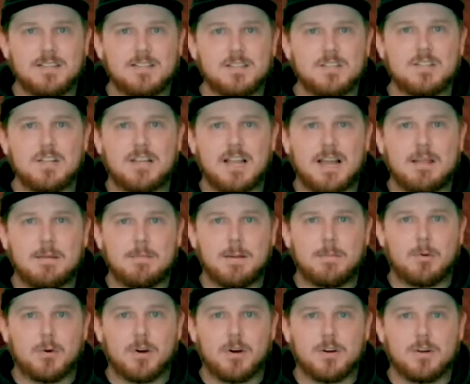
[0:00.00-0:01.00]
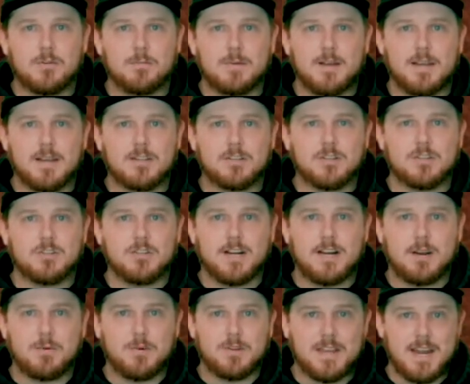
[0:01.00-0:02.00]
this is the line that people are going to be
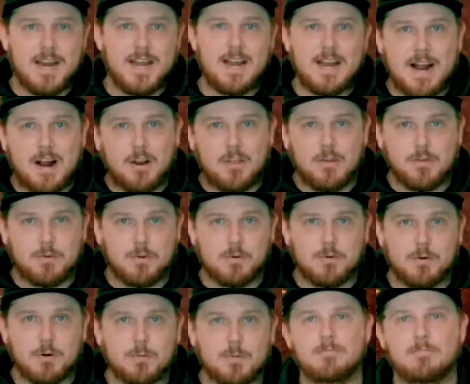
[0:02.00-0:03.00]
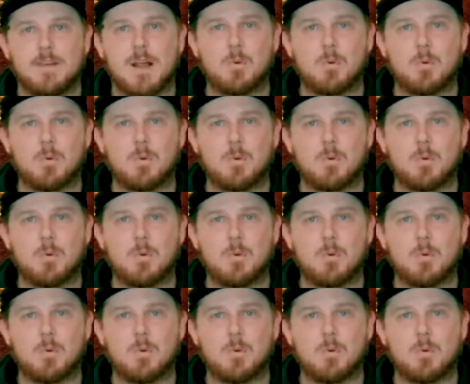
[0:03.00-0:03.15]
associating with in and out of the throne room.